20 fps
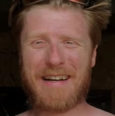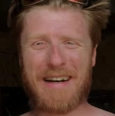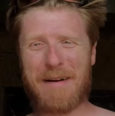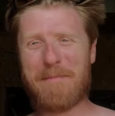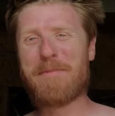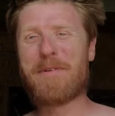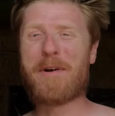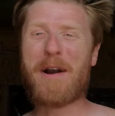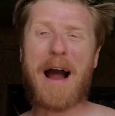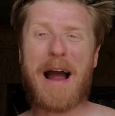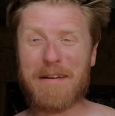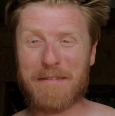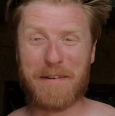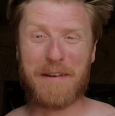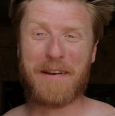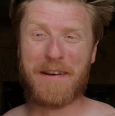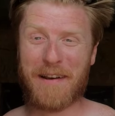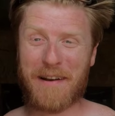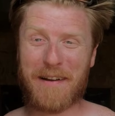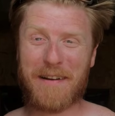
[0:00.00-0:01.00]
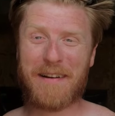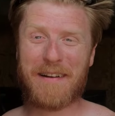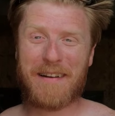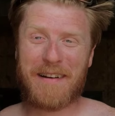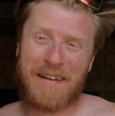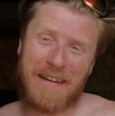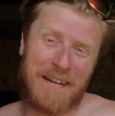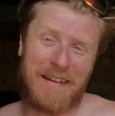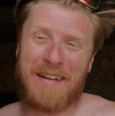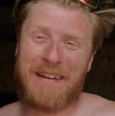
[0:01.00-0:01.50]
I'm thriving,
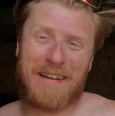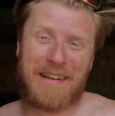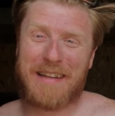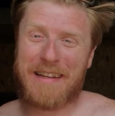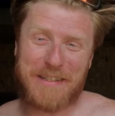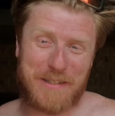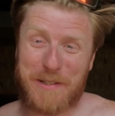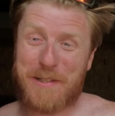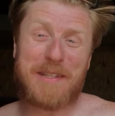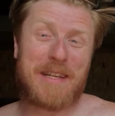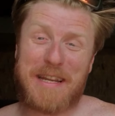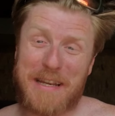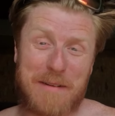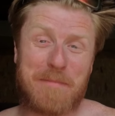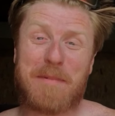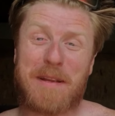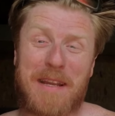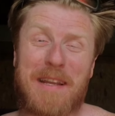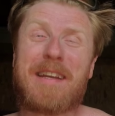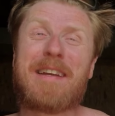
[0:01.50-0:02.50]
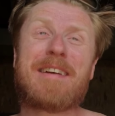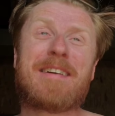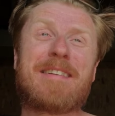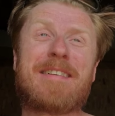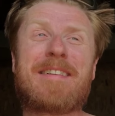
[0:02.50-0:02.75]
just eating meat.